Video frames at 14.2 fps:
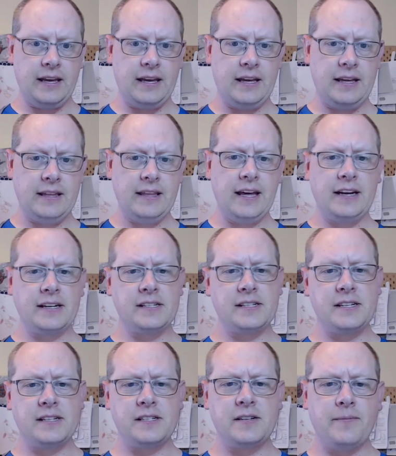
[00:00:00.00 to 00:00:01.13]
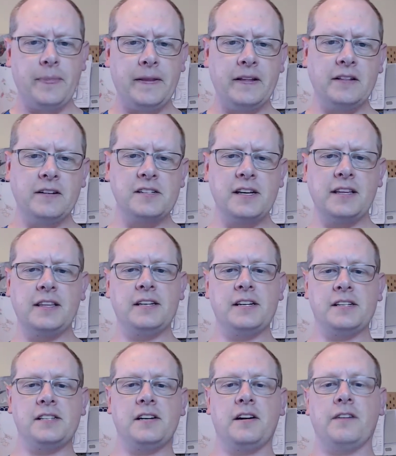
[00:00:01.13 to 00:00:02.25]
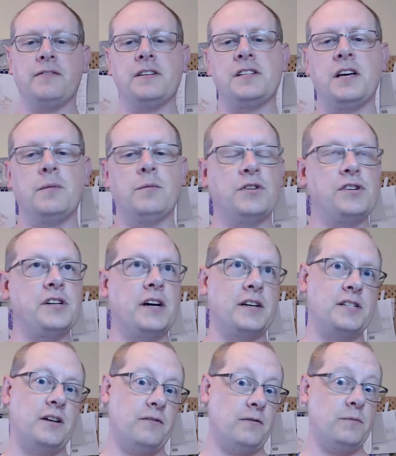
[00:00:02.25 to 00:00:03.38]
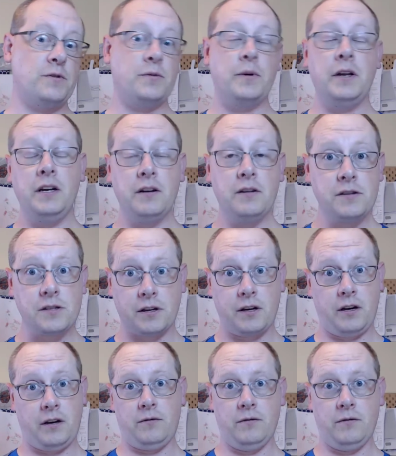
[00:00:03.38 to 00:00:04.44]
in that instance, it looks like they dusted off the same old chestnut from 20 years ago.